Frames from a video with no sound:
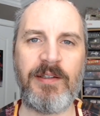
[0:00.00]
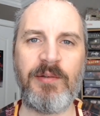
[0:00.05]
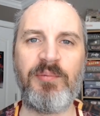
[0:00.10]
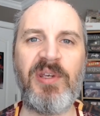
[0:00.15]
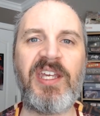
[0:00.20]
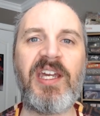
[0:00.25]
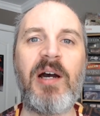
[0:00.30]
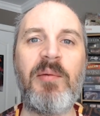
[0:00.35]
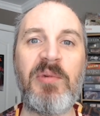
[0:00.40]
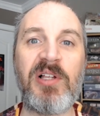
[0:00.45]

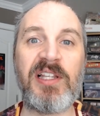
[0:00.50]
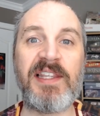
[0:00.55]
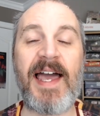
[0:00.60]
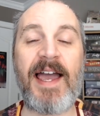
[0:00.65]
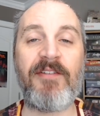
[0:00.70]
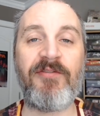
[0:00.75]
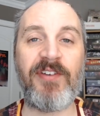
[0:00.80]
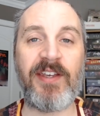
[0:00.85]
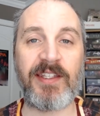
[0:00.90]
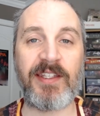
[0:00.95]
become a
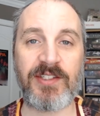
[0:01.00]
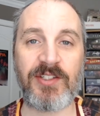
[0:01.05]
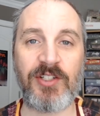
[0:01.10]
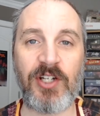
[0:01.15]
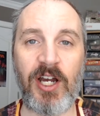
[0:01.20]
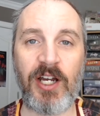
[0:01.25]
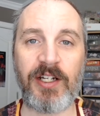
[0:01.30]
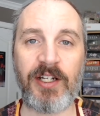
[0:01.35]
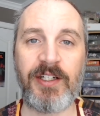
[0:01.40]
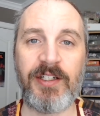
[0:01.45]
laughing
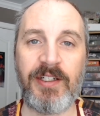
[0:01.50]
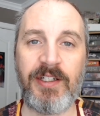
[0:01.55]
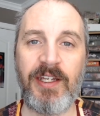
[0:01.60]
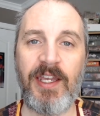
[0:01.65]
stock